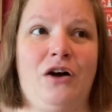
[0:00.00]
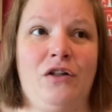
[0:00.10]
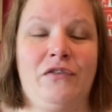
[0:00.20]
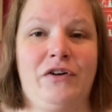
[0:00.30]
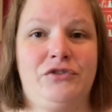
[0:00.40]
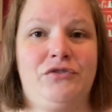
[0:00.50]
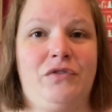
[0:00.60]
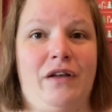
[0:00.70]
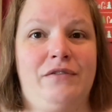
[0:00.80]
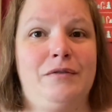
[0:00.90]
all of our true
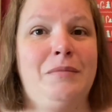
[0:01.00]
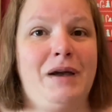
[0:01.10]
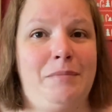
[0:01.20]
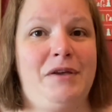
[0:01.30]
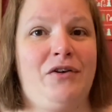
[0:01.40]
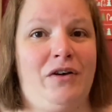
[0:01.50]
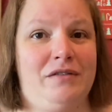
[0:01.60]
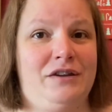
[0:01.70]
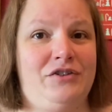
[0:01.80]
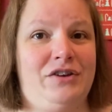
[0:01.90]
loves might be
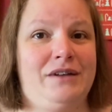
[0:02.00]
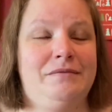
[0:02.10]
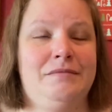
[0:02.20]
cross-stitching,